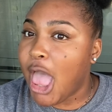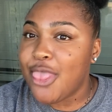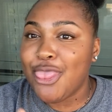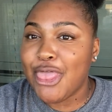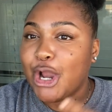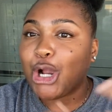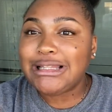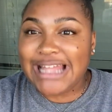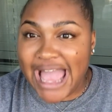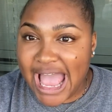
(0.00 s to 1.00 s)
their
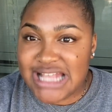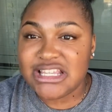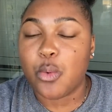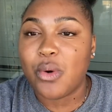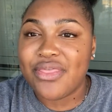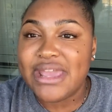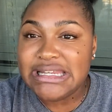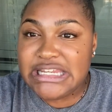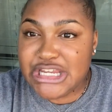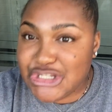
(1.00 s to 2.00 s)
class and what they
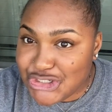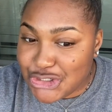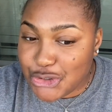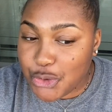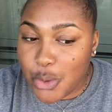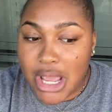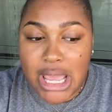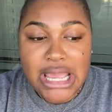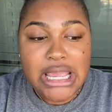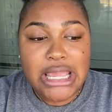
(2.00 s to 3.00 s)
teach you
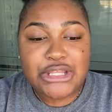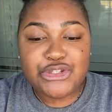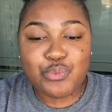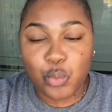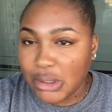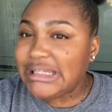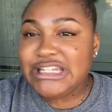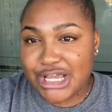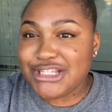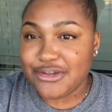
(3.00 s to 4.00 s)
really
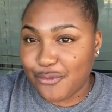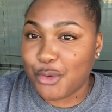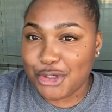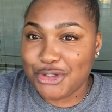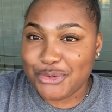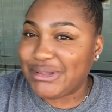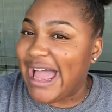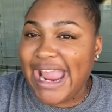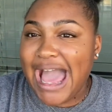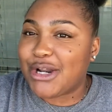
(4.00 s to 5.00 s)
does it for you. Like,
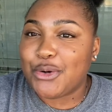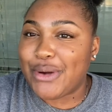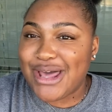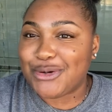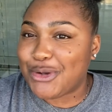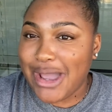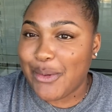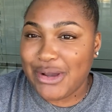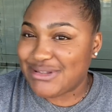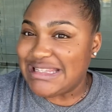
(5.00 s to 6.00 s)
I don't know how
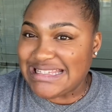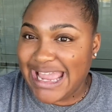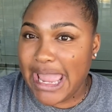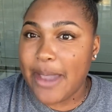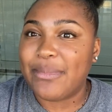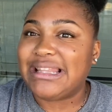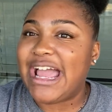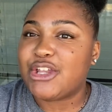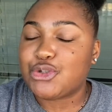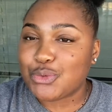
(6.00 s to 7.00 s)
else to say it, but like,
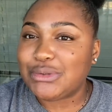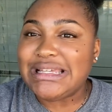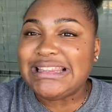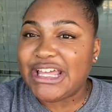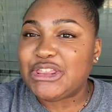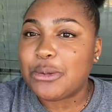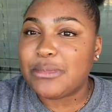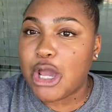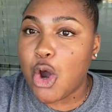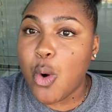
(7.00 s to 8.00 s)
truly let them
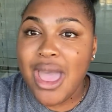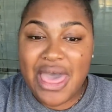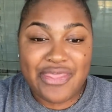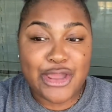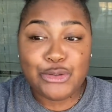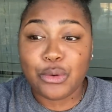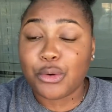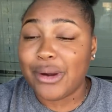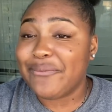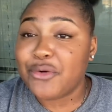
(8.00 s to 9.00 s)
know that you are
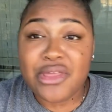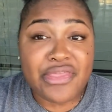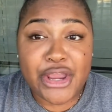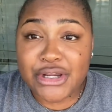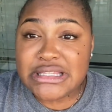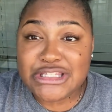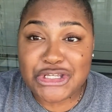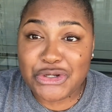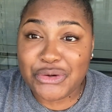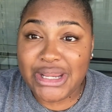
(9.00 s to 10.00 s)
grateful that they are
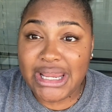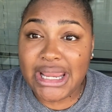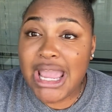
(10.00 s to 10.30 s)
considering